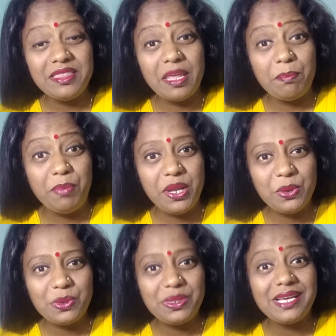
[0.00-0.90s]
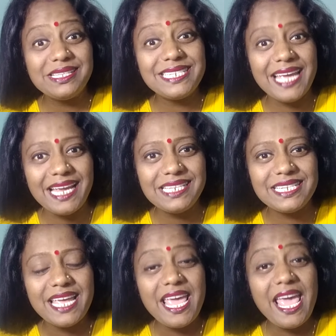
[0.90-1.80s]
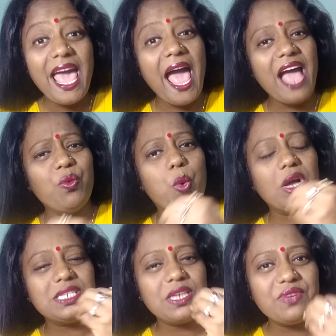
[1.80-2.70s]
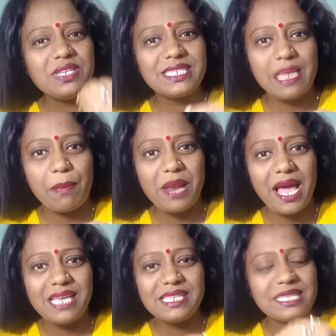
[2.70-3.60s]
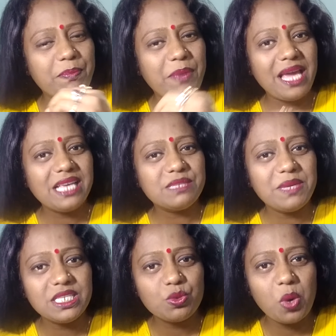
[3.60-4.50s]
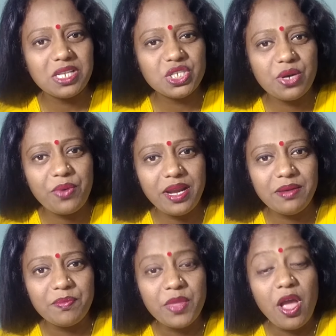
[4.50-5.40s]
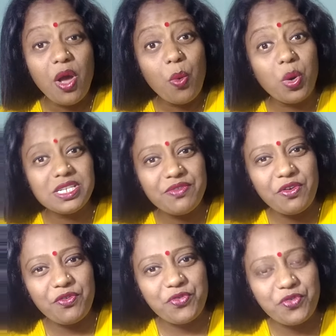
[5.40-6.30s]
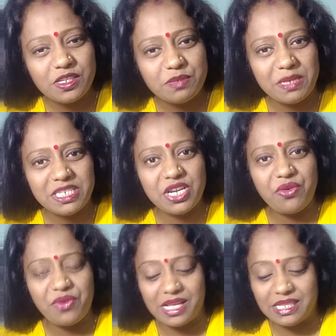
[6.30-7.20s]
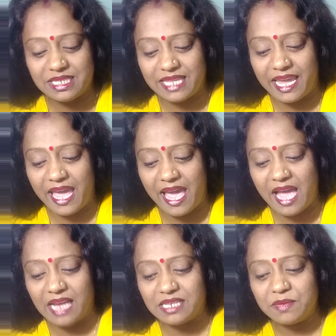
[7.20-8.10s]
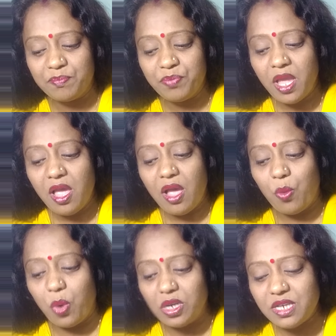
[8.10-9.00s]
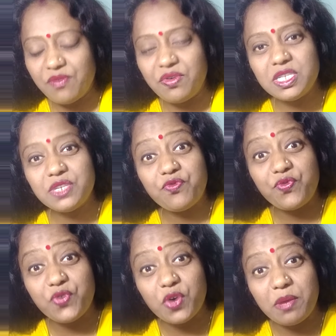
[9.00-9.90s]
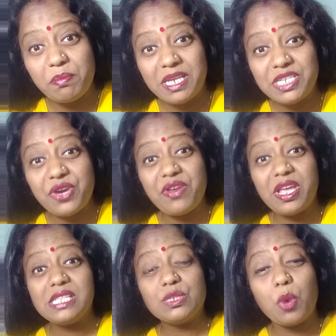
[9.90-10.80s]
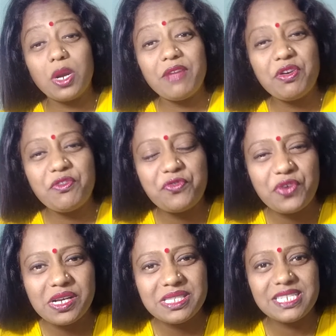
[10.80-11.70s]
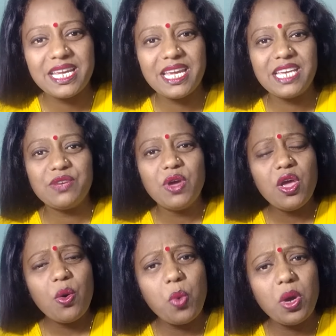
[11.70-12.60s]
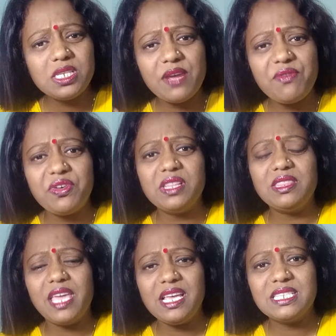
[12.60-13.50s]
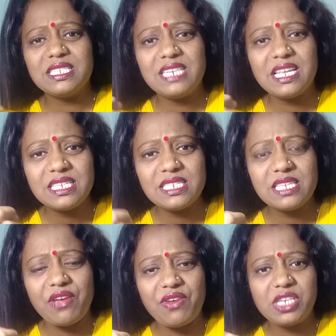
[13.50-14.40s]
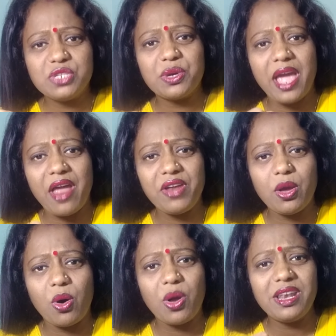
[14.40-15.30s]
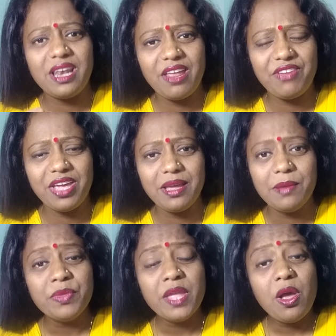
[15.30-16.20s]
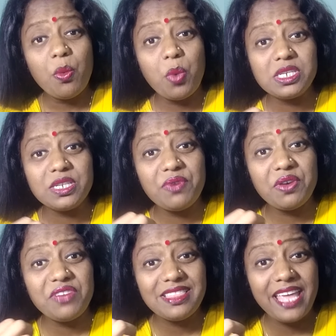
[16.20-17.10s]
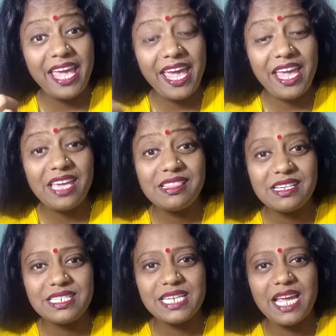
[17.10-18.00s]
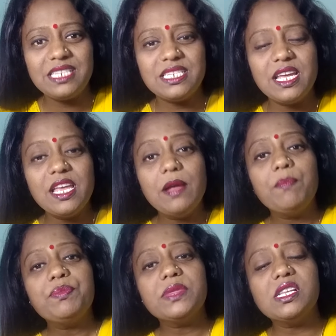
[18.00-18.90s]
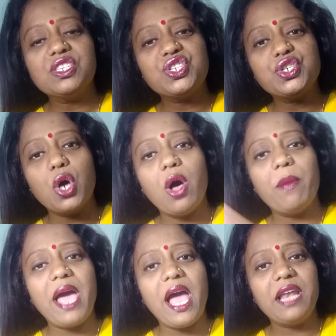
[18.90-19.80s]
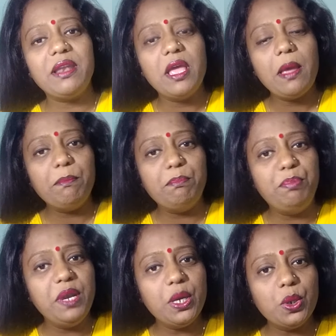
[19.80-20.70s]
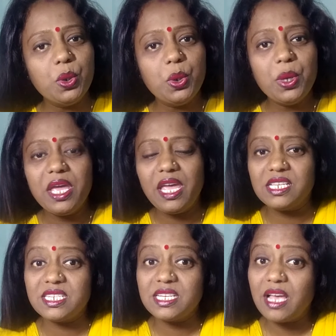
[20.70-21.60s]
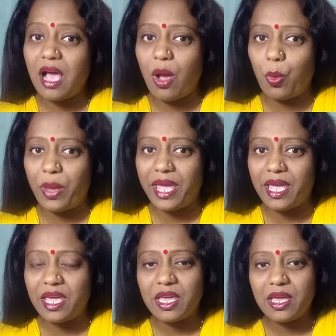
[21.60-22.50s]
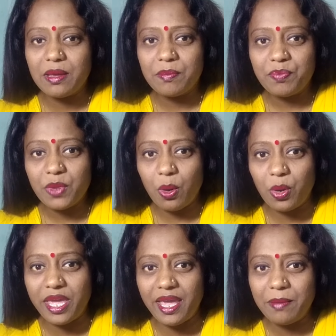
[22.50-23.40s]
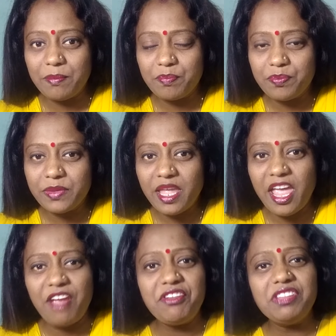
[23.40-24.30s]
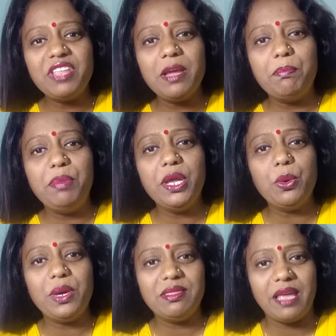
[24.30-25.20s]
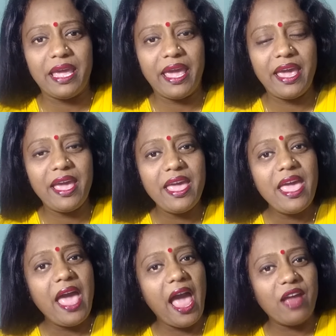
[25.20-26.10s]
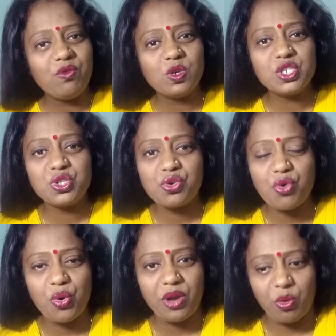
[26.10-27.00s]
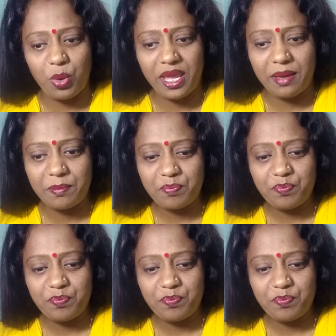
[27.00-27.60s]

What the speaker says: They blew the tent and whatever supplies means what, children? Whatever food materials they had, whatever food materials, whatever first aid, whatever things necessary to carry on living, whatever were there in the tent, the storm had blew it away. Okay? Everything blew in the air and was thrown away.